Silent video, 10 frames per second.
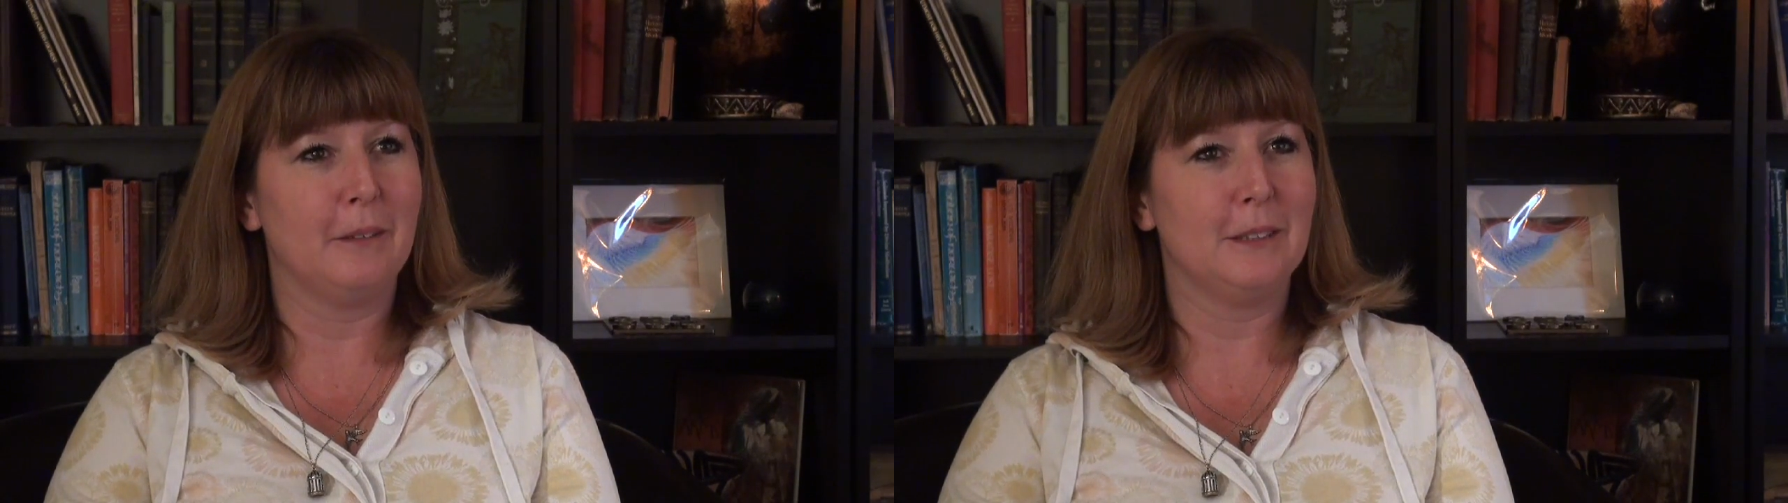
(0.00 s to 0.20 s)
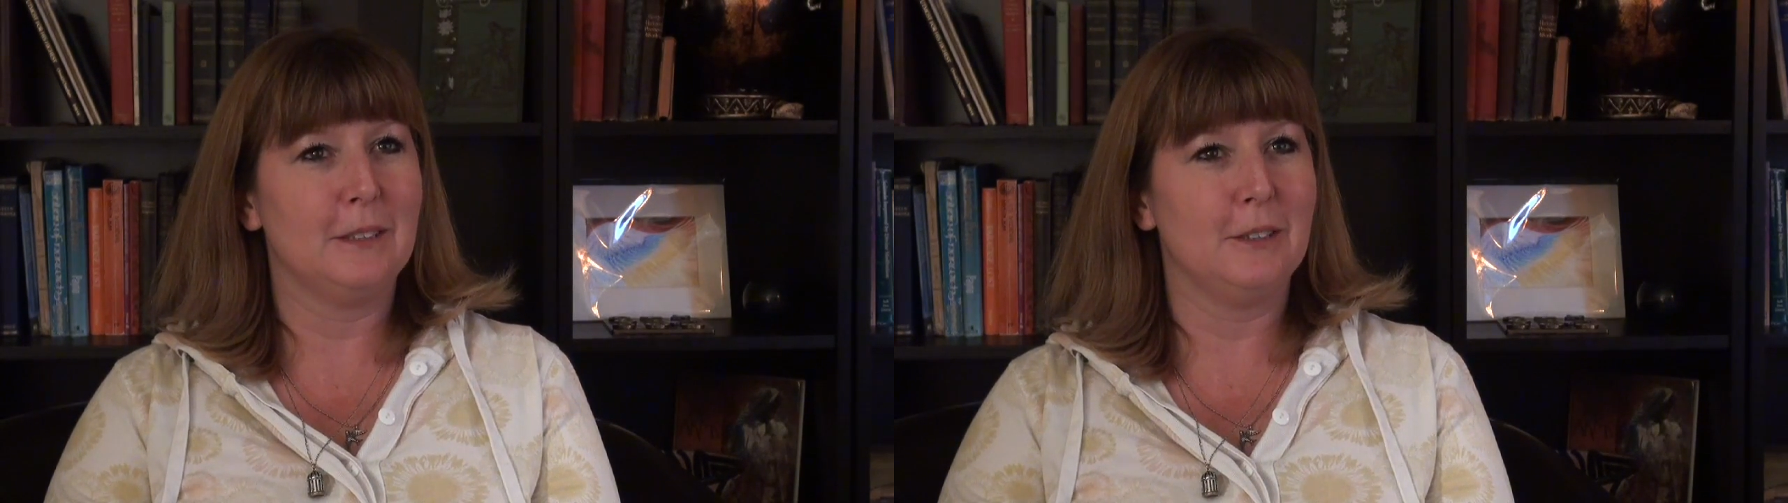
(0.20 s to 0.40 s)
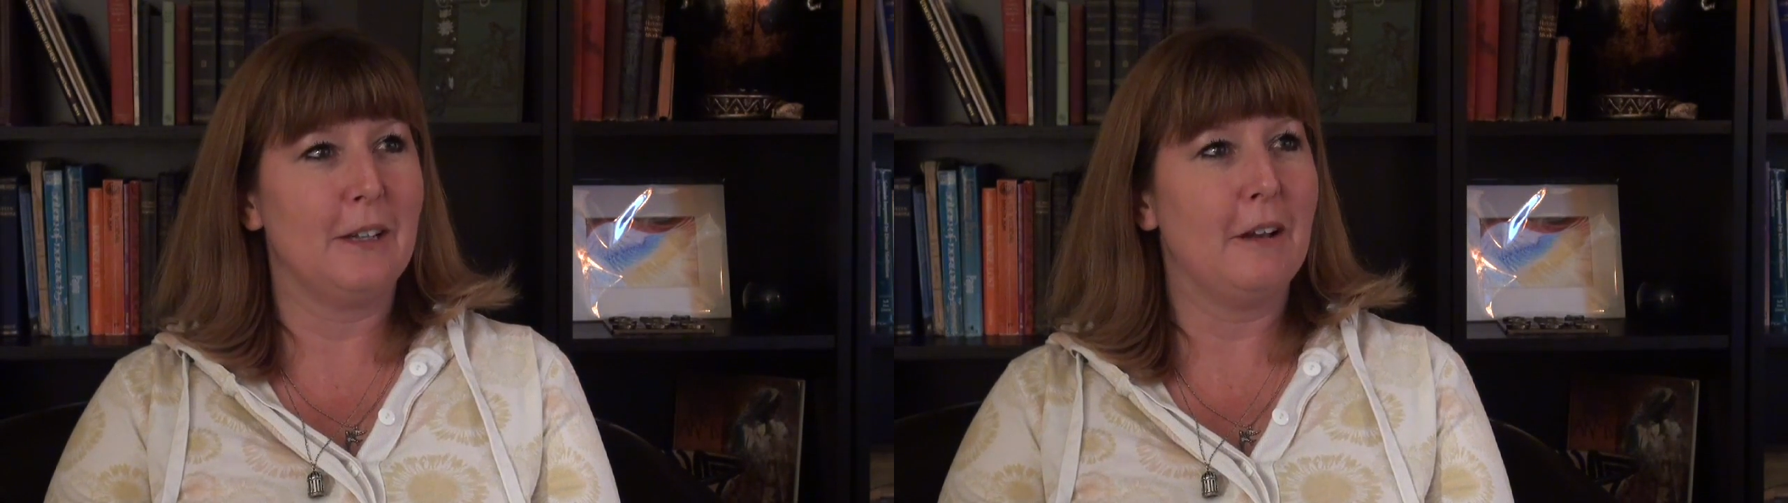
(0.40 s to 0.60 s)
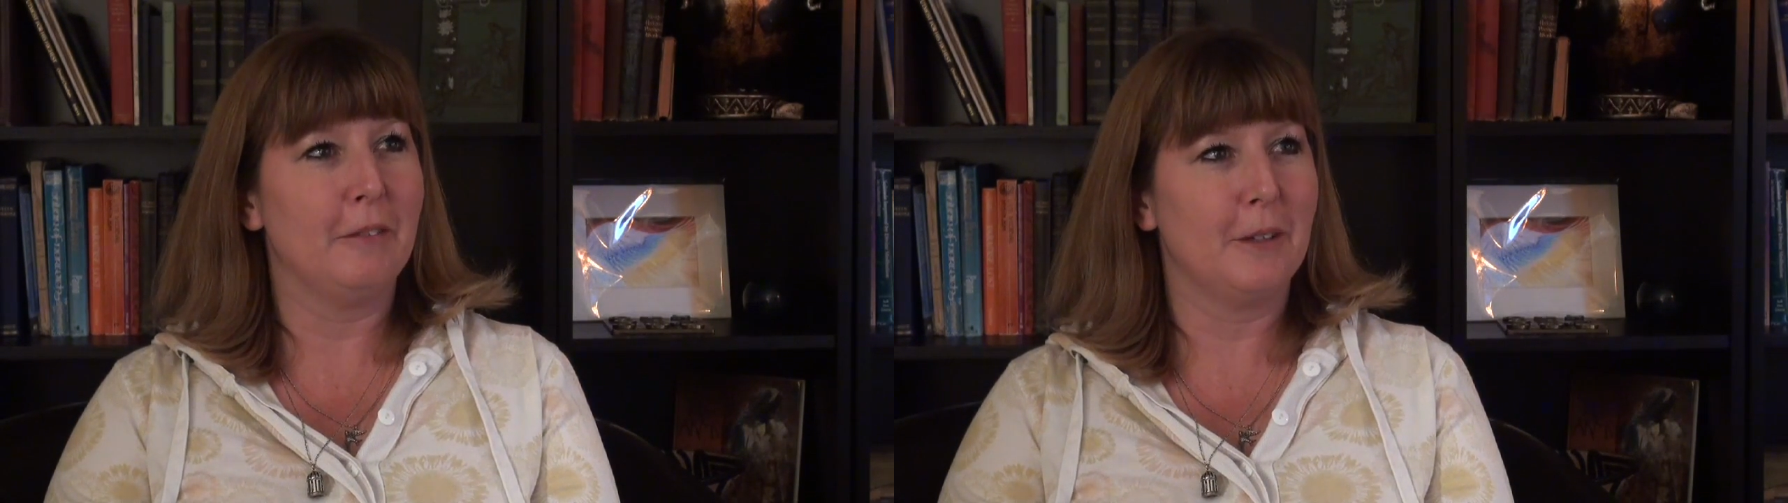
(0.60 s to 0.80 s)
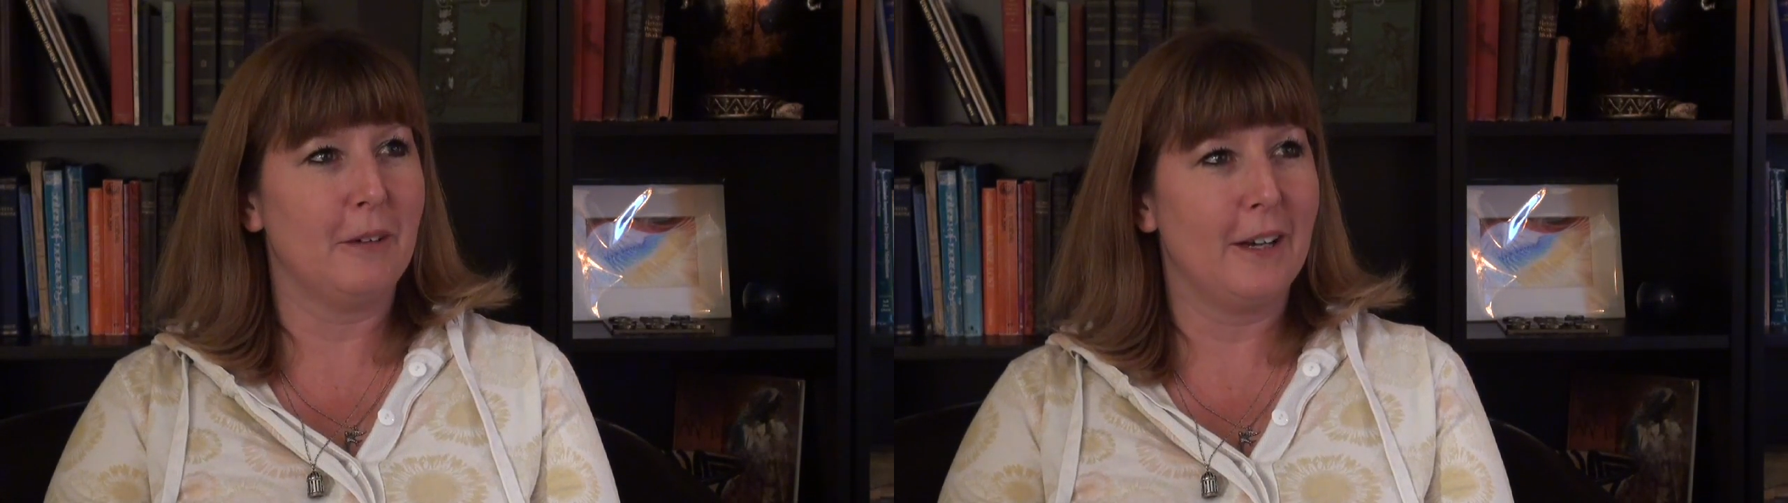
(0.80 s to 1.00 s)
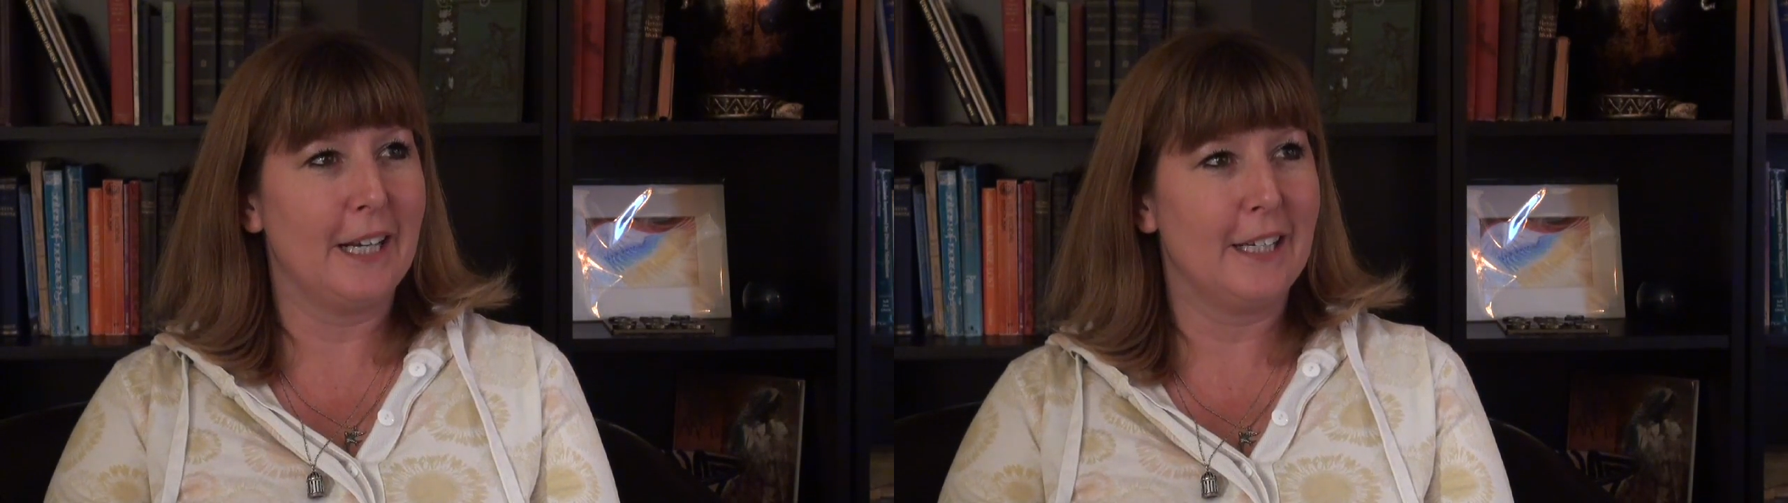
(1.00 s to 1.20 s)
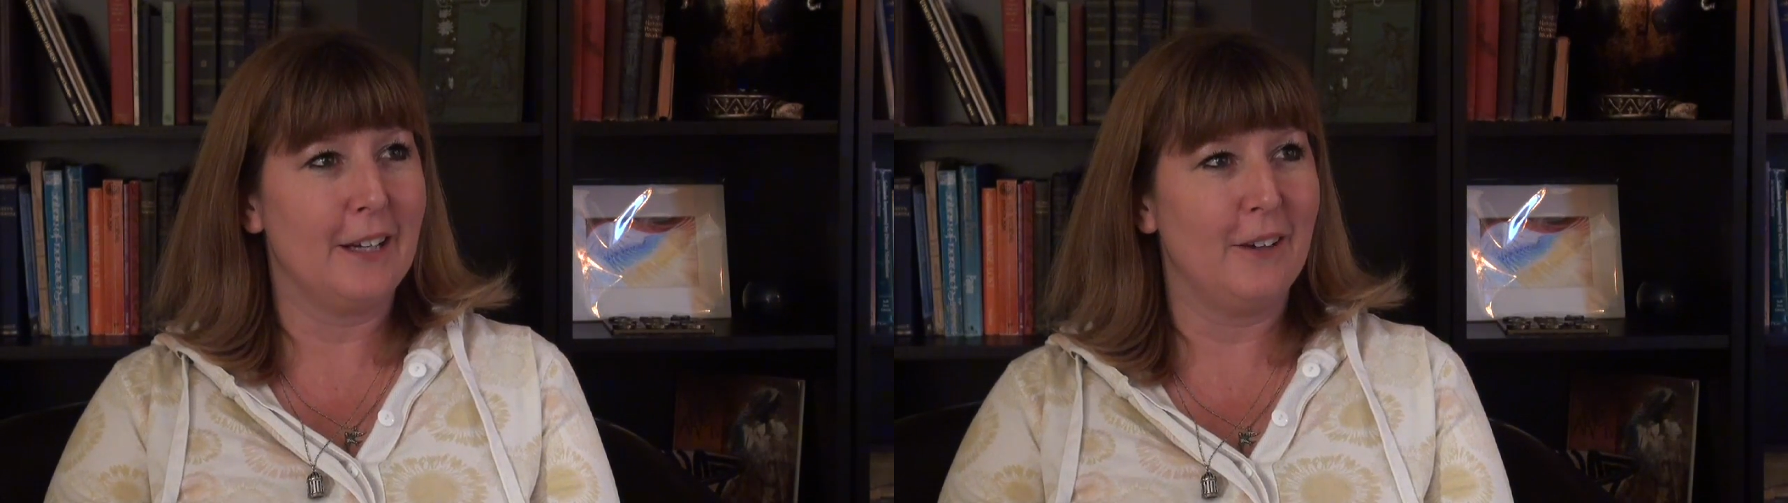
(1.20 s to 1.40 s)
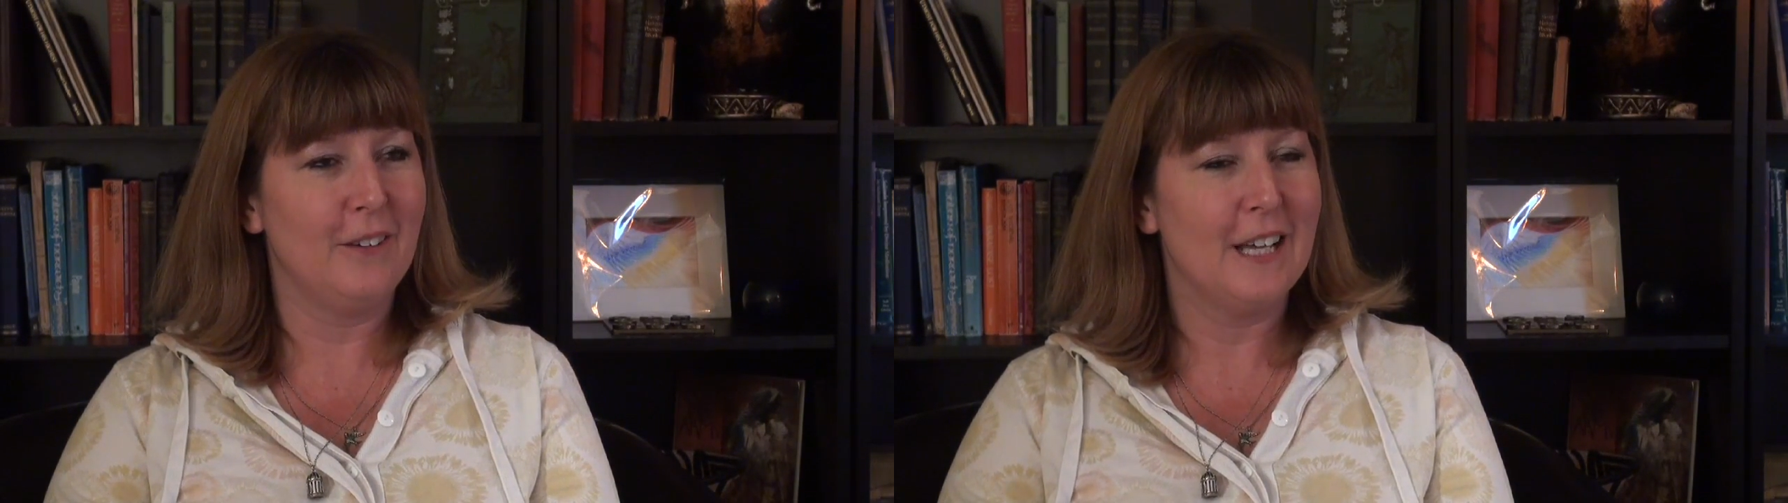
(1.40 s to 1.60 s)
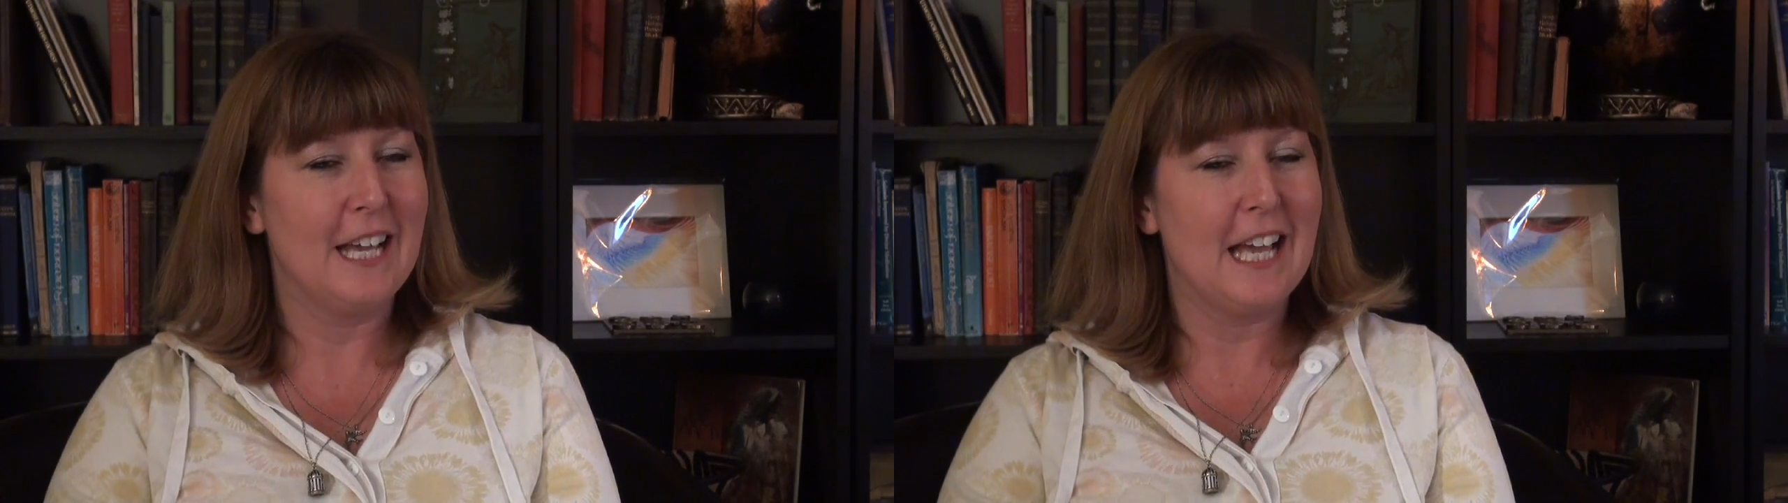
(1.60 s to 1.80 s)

able to do everywhere I go.